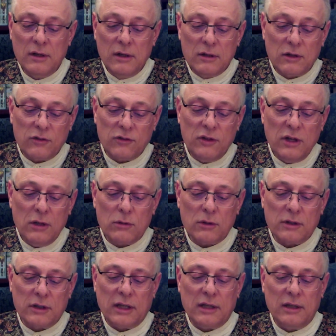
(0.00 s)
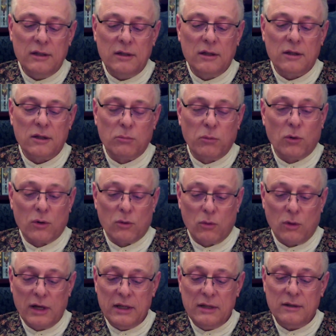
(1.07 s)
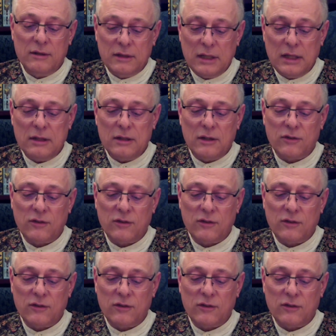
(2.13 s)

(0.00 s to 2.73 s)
that secretly the poor white did